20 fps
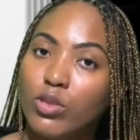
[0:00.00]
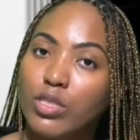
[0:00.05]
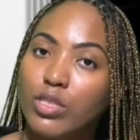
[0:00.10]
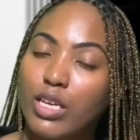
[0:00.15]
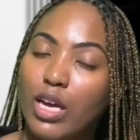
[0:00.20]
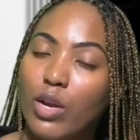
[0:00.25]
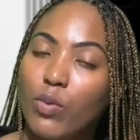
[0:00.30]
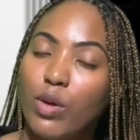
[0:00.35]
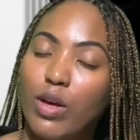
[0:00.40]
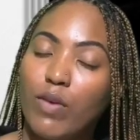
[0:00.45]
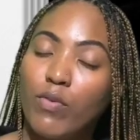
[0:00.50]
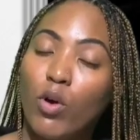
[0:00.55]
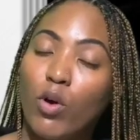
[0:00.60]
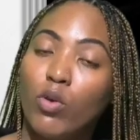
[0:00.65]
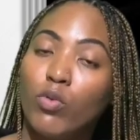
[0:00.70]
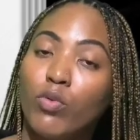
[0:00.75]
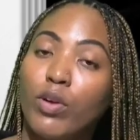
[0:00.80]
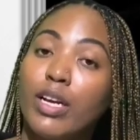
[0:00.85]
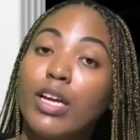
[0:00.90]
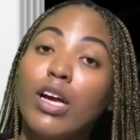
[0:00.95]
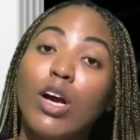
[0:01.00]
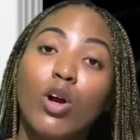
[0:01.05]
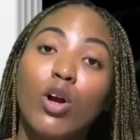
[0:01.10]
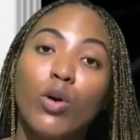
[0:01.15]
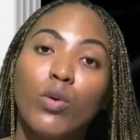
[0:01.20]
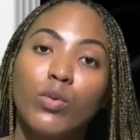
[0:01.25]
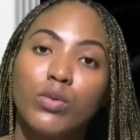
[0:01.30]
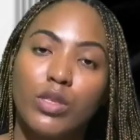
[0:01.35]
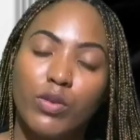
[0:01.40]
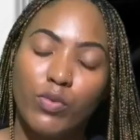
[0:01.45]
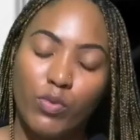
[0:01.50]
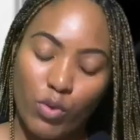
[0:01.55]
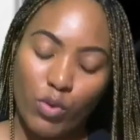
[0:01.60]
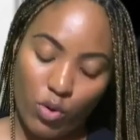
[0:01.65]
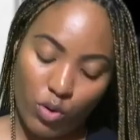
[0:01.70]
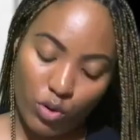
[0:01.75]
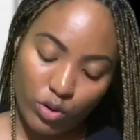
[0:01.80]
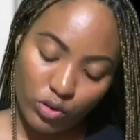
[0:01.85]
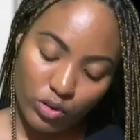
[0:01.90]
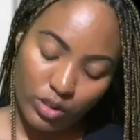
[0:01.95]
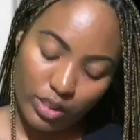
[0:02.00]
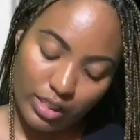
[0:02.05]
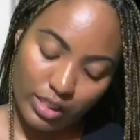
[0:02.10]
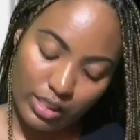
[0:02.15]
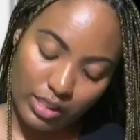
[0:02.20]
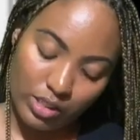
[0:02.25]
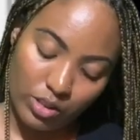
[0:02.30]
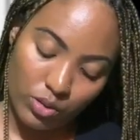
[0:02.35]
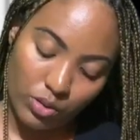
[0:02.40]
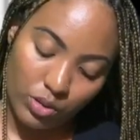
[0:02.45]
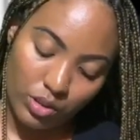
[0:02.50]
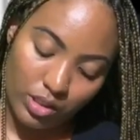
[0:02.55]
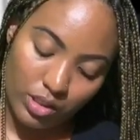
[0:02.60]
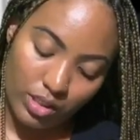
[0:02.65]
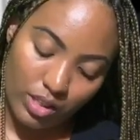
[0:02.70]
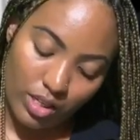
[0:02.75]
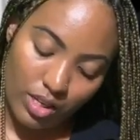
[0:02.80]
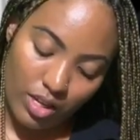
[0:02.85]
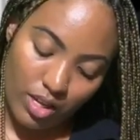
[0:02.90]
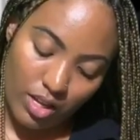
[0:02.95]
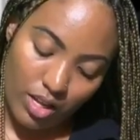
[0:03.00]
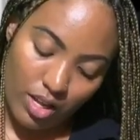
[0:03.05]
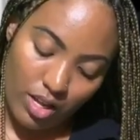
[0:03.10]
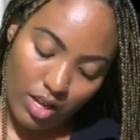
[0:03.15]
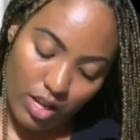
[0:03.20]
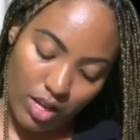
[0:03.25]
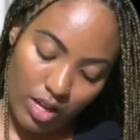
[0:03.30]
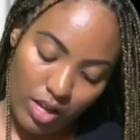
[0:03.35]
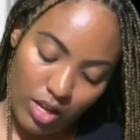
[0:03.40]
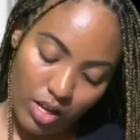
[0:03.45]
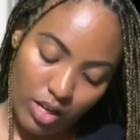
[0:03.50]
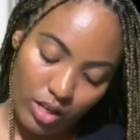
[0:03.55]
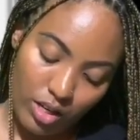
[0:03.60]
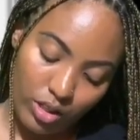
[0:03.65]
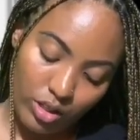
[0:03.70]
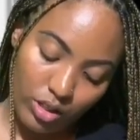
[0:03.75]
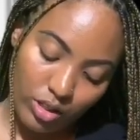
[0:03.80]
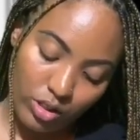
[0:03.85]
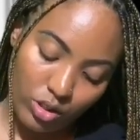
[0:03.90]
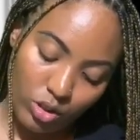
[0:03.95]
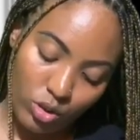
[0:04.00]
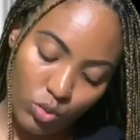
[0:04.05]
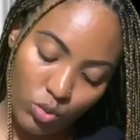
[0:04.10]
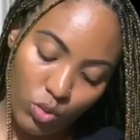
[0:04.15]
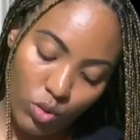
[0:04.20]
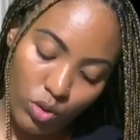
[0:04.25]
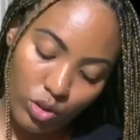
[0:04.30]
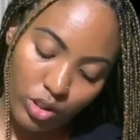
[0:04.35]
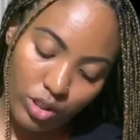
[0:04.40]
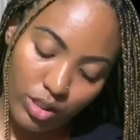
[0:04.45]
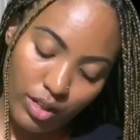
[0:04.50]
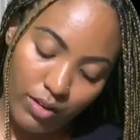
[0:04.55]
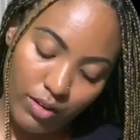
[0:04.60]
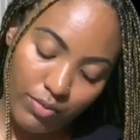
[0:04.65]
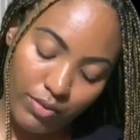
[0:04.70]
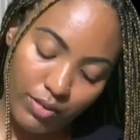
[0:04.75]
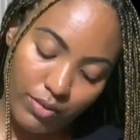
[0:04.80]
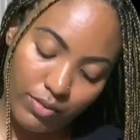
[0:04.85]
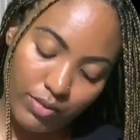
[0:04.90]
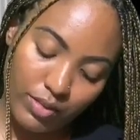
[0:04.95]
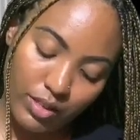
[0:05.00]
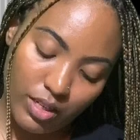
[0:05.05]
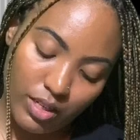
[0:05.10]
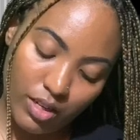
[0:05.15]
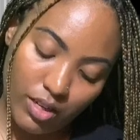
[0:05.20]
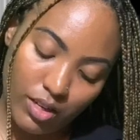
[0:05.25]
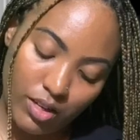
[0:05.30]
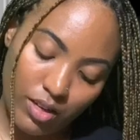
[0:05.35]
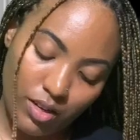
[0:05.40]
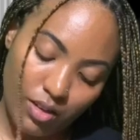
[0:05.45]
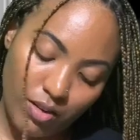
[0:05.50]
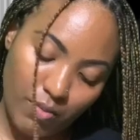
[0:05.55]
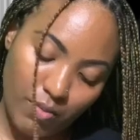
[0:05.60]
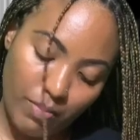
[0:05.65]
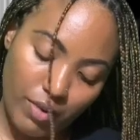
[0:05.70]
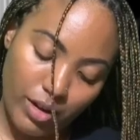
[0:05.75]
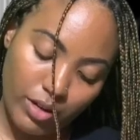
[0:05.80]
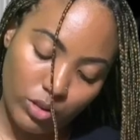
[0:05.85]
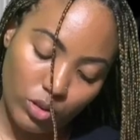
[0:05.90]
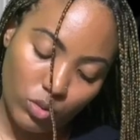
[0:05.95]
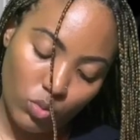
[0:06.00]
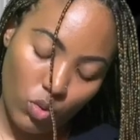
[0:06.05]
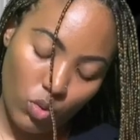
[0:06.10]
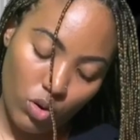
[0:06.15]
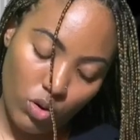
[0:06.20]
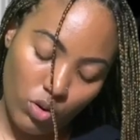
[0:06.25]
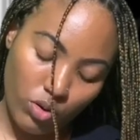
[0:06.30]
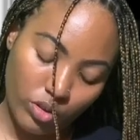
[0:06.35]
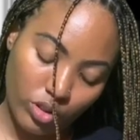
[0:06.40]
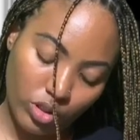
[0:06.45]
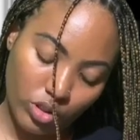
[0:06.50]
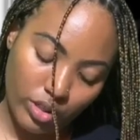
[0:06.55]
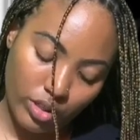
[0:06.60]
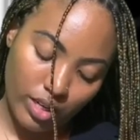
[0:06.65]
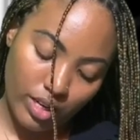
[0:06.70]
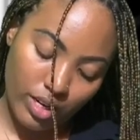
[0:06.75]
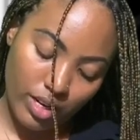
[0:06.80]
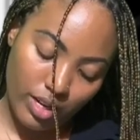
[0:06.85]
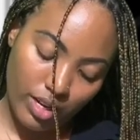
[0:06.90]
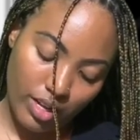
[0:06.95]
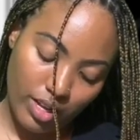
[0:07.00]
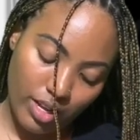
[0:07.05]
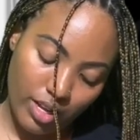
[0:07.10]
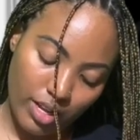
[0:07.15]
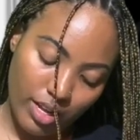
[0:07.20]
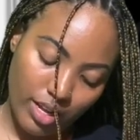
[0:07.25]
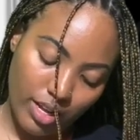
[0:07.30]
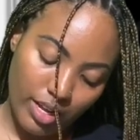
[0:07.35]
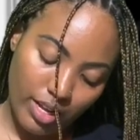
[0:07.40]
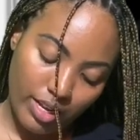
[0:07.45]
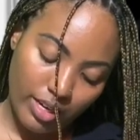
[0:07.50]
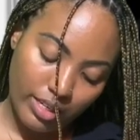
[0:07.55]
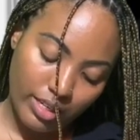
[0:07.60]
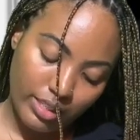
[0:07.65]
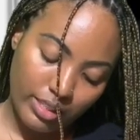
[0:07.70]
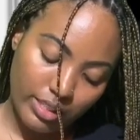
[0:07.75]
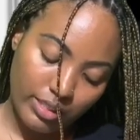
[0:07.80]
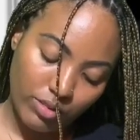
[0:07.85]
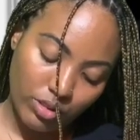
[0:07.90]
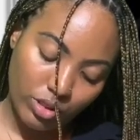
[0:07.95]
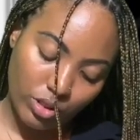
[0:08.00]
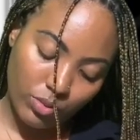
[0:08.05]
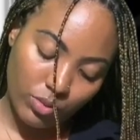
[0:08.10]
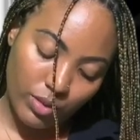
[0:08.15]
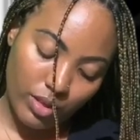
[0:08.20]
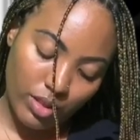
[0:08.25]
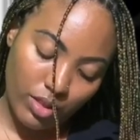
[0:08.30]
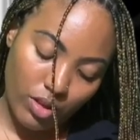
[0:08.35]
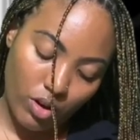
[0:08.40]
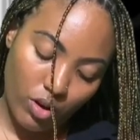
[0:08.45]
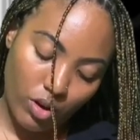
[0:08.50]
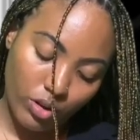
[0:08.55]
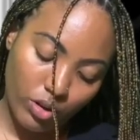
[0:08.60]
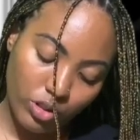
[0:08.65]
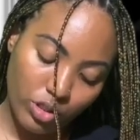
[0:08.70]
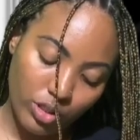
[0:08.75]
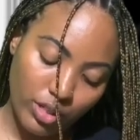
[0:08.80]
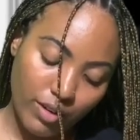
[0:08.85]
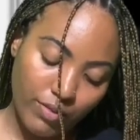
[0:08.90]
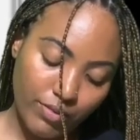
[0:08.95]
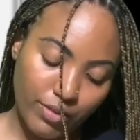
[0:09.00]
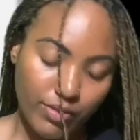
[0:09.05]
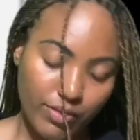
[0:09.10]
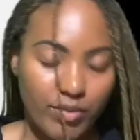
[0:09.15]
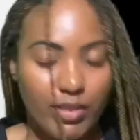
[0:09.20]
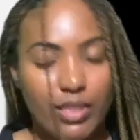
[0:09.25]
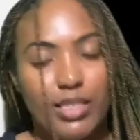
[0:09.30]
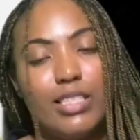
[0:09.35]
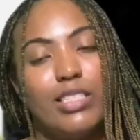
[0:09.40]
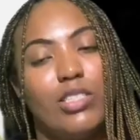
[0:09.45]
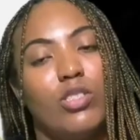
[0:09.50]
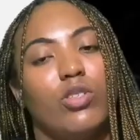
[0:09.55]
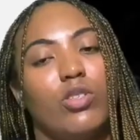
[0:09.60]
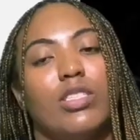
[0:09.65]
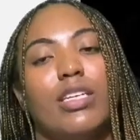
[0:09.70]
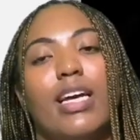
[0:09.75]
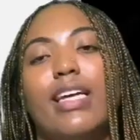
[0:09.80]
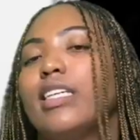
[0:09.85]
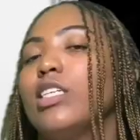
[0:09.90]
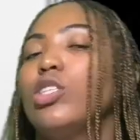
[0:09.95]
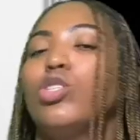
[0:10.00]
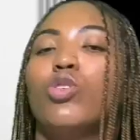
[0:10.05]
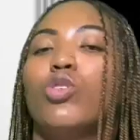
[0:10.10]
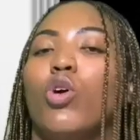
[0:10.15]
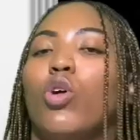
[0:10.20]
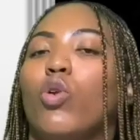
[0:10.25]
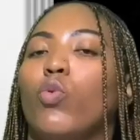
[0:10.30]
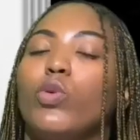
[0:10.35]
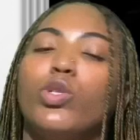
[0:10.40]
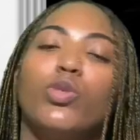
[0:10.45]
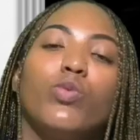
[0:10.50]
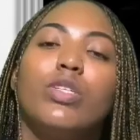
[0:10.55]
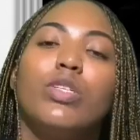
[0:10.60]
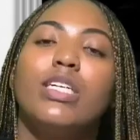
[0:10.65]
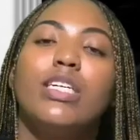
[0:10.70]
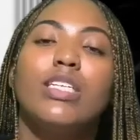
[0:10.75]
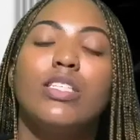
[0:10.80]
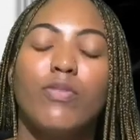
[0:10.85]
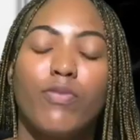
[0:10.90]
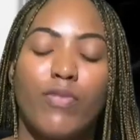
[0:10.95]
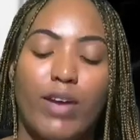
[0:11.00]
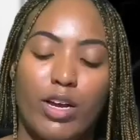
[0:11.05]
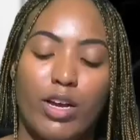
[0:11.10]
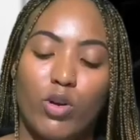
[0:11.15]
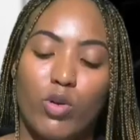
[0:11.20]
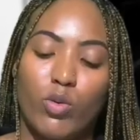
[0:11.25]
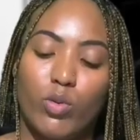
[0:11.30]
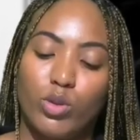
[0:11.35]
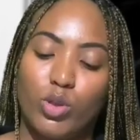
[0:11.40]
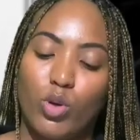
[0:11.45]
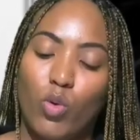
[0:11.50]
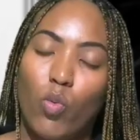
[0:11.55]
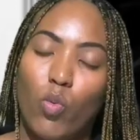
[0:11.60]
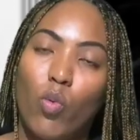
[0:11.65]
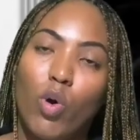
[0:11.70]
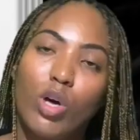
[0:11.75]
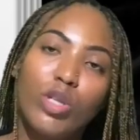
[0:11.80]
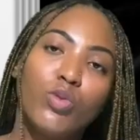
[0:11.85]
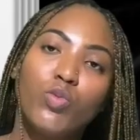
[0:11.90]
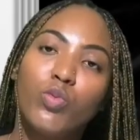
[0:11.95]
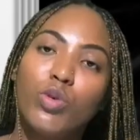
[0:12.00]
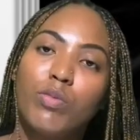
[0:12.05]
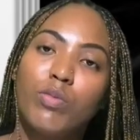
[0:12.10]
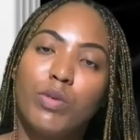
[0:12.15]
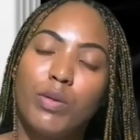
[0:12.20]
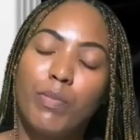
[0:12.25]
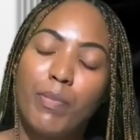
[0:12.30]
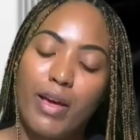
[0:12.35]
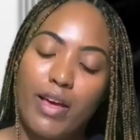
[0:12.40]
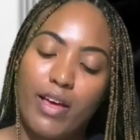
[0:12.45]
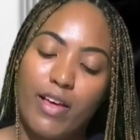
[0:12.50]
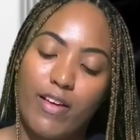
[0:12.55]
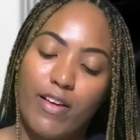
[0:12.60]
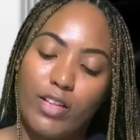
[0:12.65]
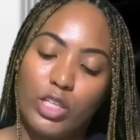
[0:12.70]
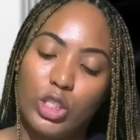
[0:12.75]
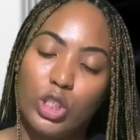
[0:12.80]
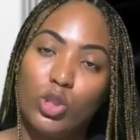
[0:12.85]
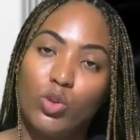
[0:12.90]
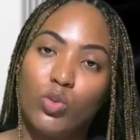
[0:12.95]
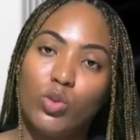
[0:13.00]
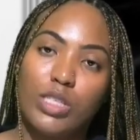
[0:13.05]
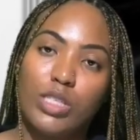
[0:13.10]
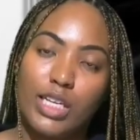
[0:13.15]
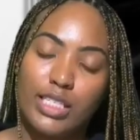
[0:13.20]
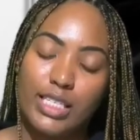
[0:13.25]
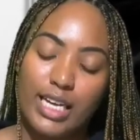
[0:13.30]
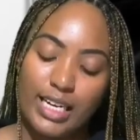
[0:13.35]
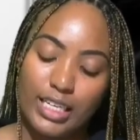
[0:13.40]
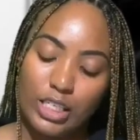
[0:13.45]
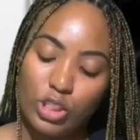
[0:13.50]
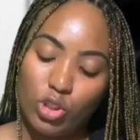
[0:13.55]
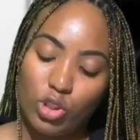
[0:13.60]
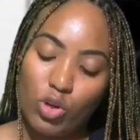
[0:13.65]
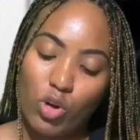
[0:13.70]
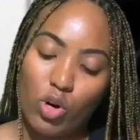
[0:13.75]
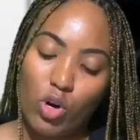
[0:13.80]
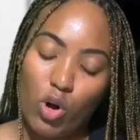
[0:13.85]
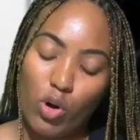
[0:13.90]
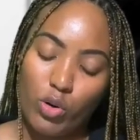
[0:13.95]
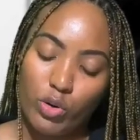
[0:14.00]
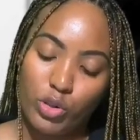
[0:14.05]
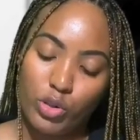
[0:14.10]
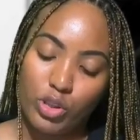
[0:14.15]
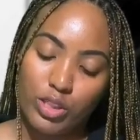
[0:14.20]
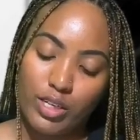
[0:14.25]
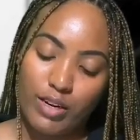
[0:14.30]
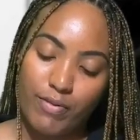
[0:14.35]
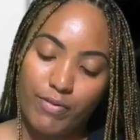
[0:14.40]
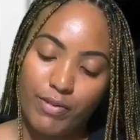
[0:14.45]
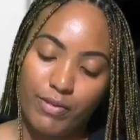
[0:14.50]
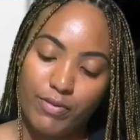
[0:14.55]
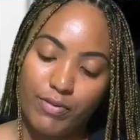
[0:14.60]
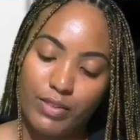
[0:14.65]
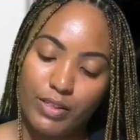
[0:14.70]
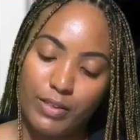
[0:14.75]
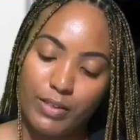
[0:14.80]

and we have already accounted for 100 liters, 250 minus 100 leaves us with 150 liters additional, which we need to find out what would we pay to use that additional 150.